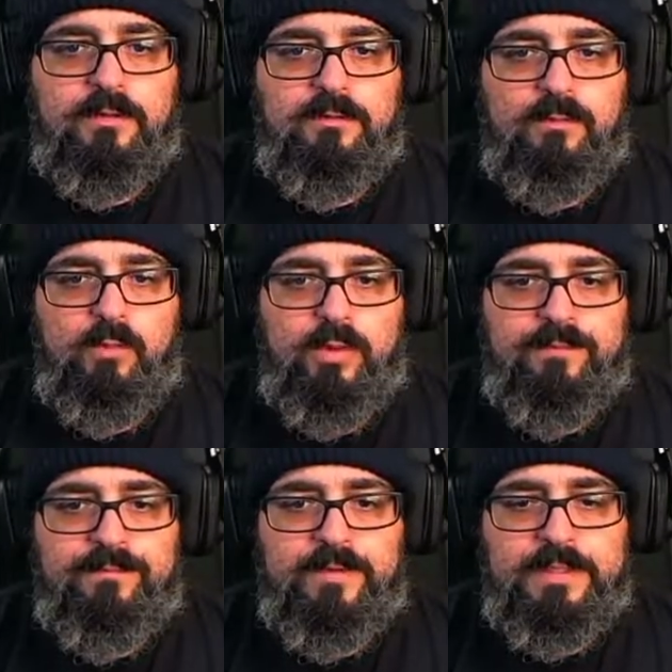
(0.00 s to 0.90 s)
wooden
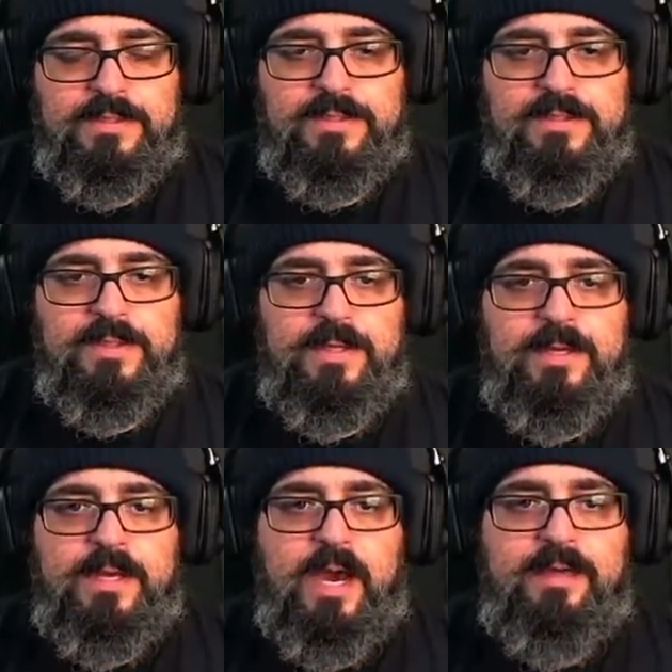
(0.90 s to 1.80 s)
fence.
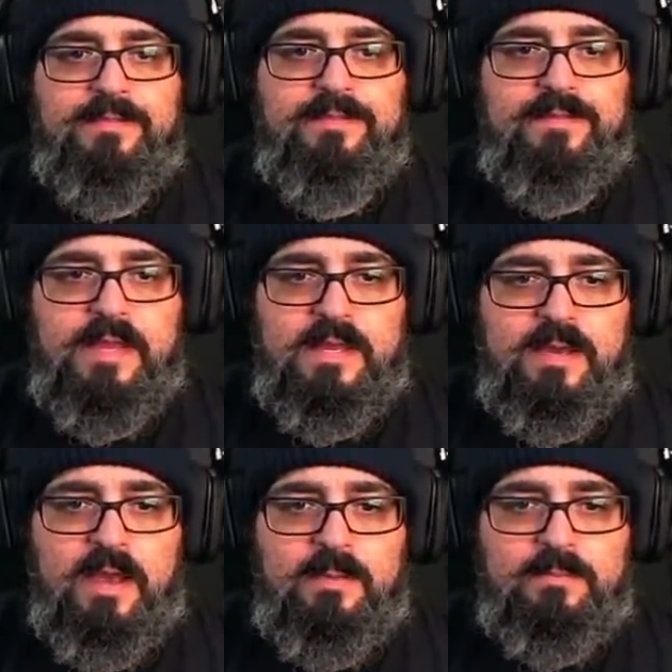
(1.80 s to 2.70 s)
I think
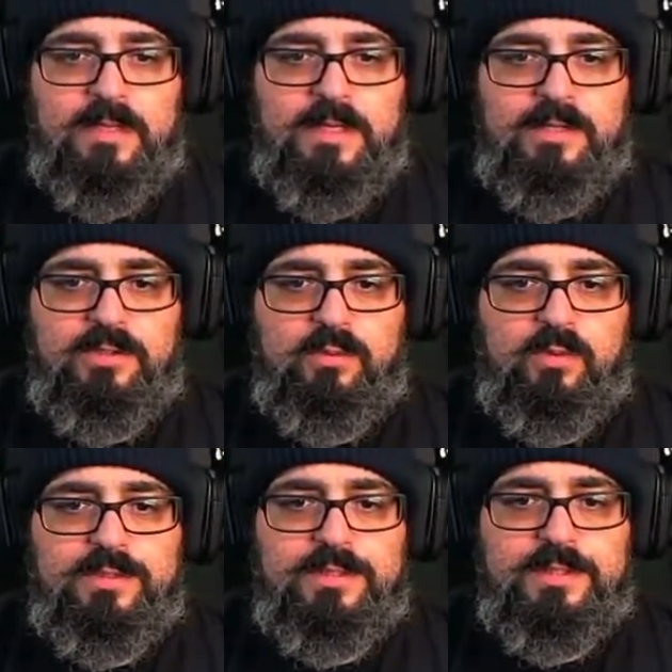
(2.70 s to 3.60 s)
I'm leaning
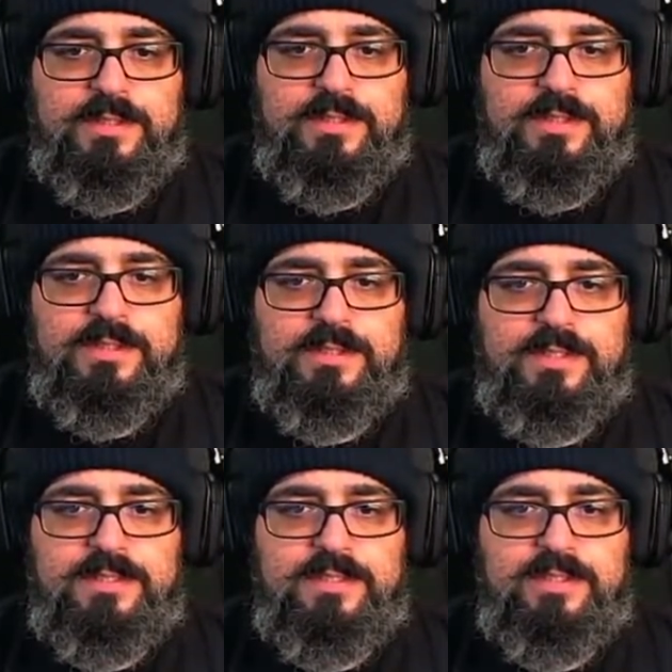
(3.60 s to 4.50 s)
towards this because it
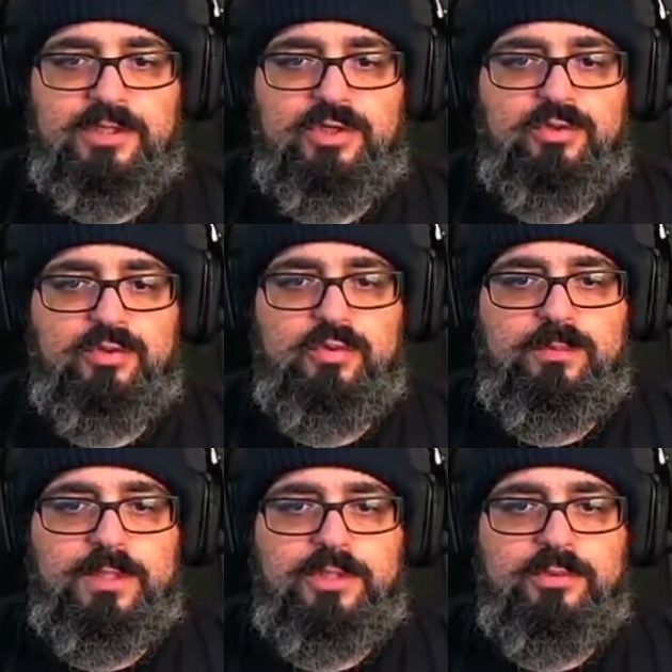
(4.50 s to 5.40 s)
doesn't intrude much